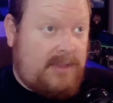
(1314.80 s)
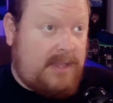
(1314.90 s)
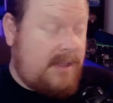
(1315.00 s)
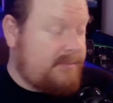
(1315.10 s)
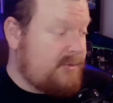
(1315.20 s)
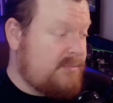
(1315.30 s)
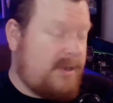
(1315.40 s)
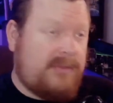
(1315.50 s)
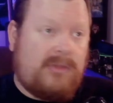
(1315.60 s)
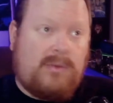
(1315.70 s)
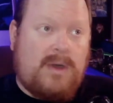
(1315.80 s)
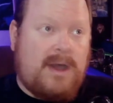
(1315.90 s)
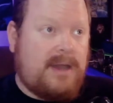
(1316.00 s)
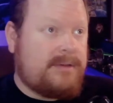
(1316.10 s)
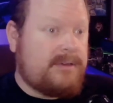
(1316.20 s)
like up through Breath of the
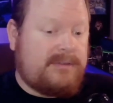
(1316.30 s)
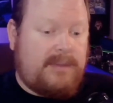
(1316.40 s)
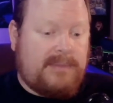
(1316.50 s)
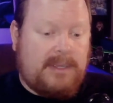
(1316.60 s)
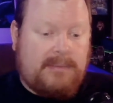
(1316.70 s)
Wild or something. But